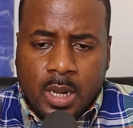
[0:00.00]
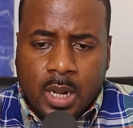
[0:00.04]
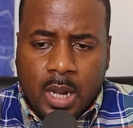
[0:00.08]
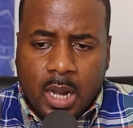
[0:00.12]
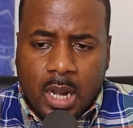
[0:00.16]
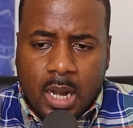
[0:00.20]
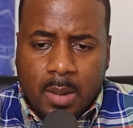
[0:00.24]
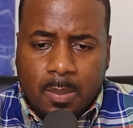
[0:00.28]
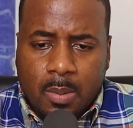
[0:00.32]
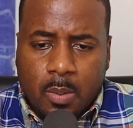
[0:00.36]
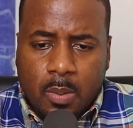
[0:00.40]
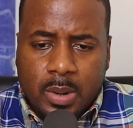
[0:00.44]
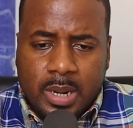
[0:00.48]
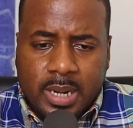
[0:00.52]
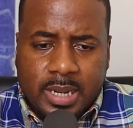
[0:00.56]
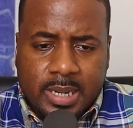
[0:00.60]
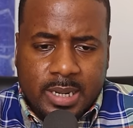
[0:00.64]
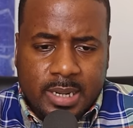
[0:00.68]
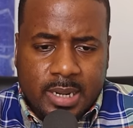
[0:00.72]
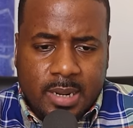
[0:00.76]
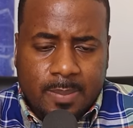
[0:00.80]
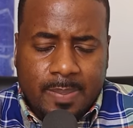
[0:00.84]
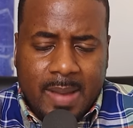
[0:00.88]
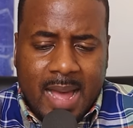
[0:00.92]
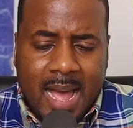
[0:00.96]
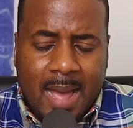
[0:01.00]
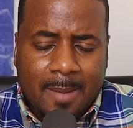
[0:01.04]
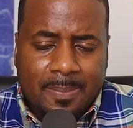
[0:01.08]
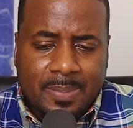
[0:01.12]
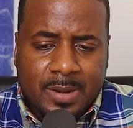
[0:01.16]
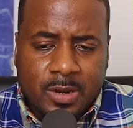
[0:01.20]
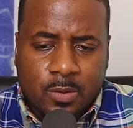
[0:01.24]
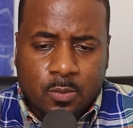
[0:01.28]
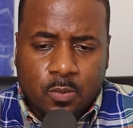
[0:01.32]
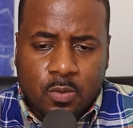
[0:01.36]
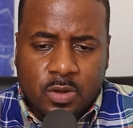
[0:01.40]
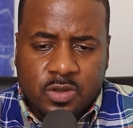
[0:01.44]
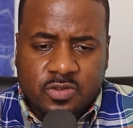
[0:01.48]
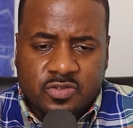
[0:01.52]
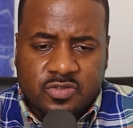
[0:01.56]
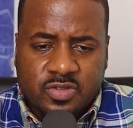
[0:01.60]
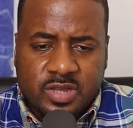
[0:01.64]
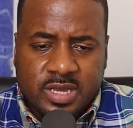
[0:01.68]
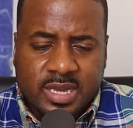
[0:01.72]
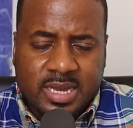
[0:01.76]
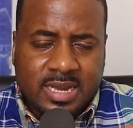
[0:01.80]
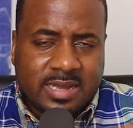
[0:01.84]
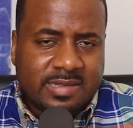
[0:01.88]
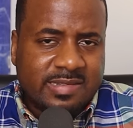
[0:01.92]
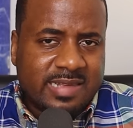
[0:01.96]
But what ended up happening was
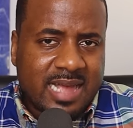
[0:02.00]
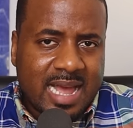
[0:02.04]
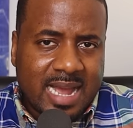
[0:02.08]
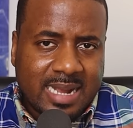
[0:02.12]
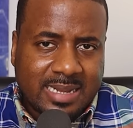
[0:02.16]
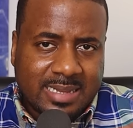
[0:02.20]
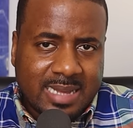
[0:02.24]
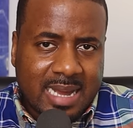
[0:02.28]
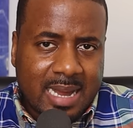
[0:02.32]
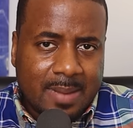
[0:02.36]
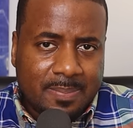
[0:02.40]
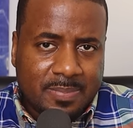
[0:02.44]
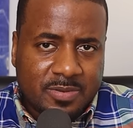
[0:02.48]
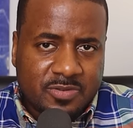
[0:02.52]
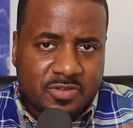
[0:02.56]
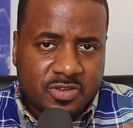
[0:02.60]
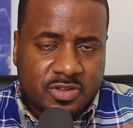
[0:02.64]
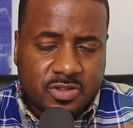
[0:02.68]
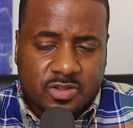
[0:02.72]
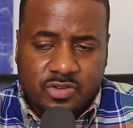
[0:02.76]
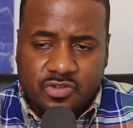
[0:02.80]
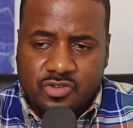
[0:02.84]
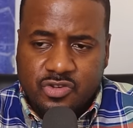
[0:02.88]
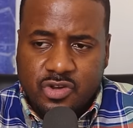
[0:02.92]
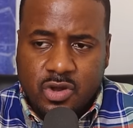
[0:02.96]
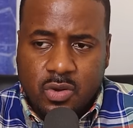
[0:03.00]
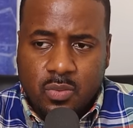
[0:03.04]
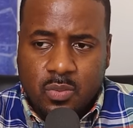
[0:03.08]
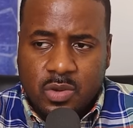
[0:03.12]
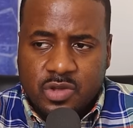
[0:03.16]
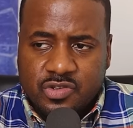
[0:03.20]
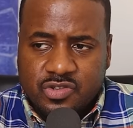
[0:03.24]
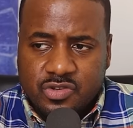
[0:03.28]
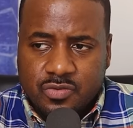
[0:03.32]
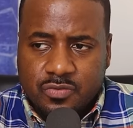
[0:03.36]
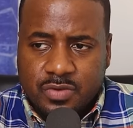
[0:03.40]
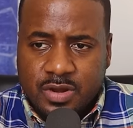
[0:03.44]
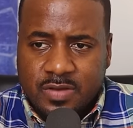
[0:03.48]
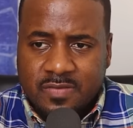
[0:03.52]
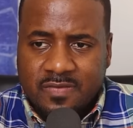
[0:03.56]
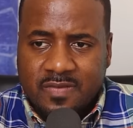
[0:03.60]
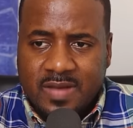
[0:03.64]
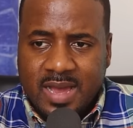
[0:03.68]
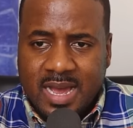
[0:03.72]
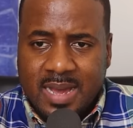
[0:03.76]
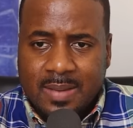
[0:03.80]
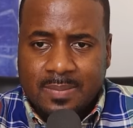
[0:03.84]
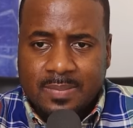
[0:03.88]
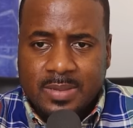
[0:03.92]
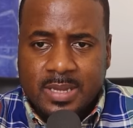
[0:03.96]
the exact opposite. The show wasn't
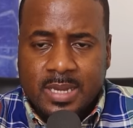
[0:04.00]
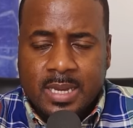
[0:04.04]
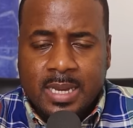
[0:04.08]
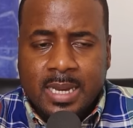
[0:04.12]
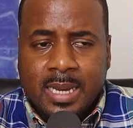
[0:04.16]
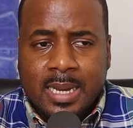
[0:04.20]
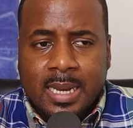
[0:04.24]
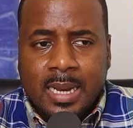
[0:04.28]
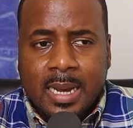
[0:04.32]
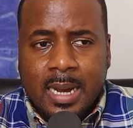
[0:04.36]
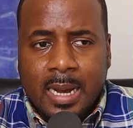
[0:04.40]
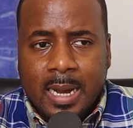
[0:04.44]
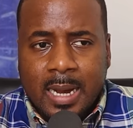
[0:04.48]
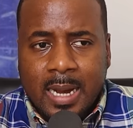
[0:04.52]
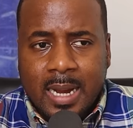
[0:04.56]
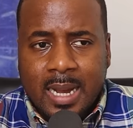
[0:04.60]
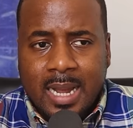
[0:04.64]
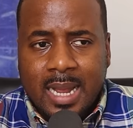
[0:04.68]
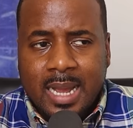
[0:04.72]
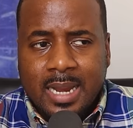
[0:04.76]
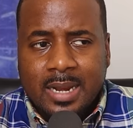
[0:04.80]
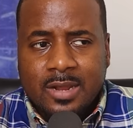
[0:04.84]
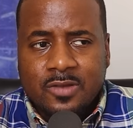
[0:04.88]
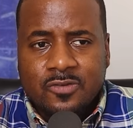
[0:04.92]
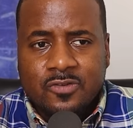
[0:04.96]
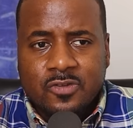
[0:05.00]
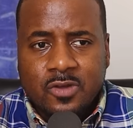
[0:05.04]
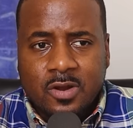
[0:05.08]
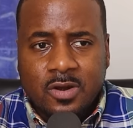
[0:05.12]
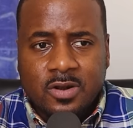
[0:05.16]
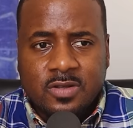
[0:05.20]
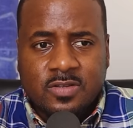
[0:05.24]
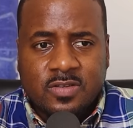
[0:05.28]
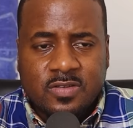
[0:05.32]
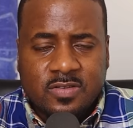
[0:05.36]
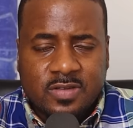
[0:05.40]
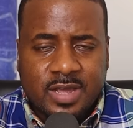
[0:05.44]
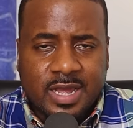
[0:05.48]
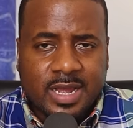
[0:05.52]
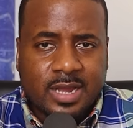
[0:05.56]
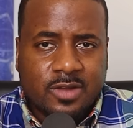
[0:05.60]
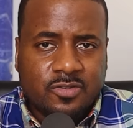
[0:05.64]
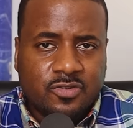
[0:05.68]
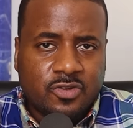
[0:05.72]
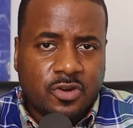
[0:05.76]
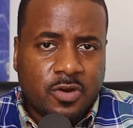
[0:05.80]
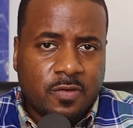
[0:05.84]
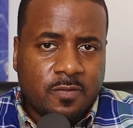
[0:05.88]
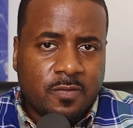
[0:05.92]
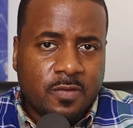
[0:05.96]
revamped, and it started to take a
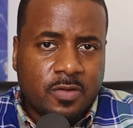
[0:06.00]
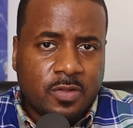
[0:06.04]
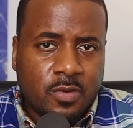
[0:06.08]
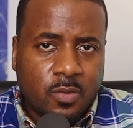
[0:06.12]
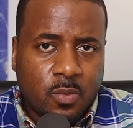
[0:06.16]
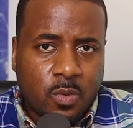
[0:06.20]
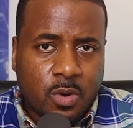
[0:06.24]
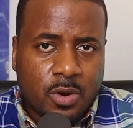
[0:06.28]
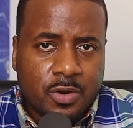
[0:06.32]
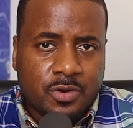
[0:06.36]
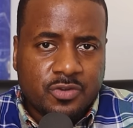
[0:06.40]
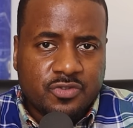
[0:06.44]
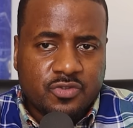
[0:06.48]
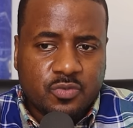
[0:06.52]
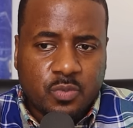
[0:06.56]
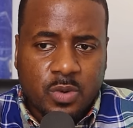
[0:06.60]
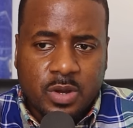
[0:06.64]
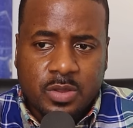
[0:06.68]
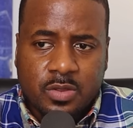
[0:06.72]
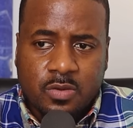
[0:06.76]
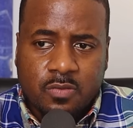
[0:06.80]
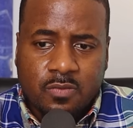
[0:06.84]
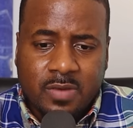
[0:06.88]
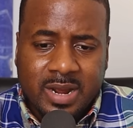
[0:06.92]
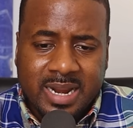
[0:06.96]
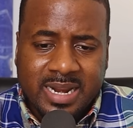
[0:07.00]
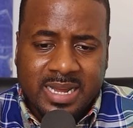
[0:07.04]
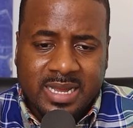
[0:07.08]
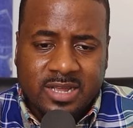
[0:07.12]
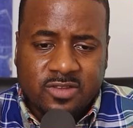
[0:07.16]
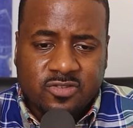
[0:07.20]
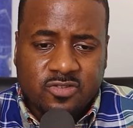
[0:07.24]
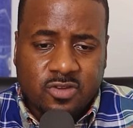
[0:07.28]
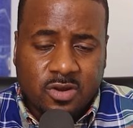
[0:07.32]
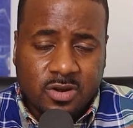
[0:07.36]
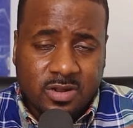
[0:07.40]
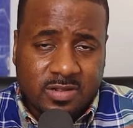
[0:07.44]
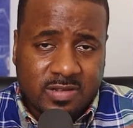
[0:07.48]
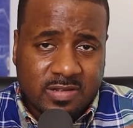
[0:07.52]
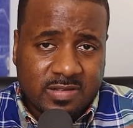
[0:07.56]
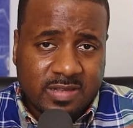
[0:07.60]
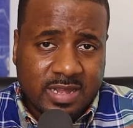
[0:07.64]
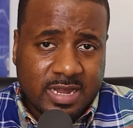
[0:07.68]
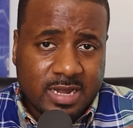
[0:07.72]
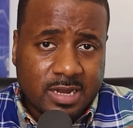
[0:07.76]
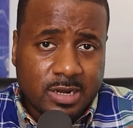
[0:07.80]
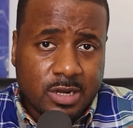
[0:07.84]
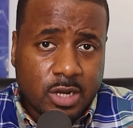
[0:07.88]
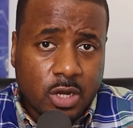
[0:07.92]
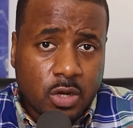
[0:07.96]
turn for the worse, where the ratings started to
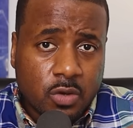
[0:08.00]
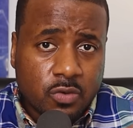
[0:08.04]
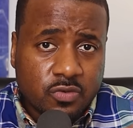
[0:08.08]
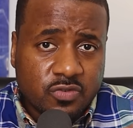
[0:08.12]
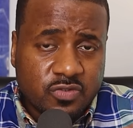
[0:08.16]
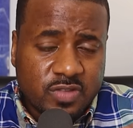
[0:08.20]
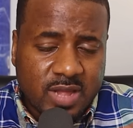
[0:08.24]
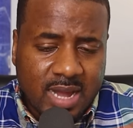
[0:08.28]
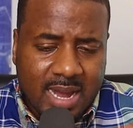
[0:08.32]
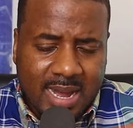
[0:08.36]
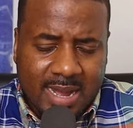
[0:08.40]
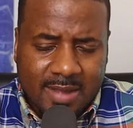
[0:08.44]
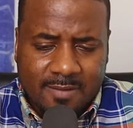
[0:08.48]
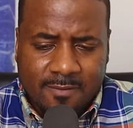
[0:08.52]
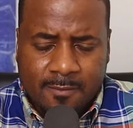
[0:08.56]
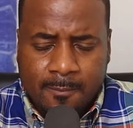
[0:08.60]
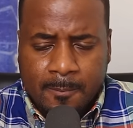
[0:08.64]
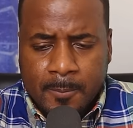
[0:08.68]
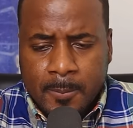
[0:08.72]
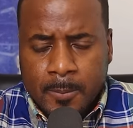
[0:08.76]
take a nosedive.